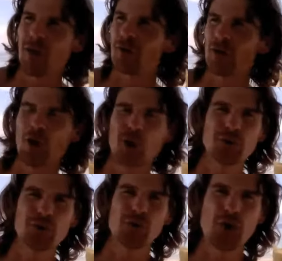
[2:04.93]
I have to
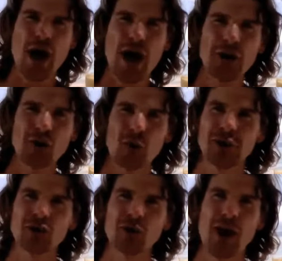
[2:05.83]
go for a few days,
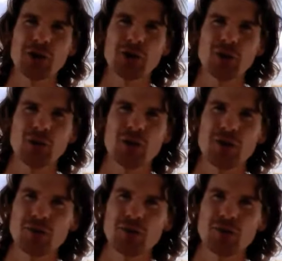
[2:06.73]
weeks, or months of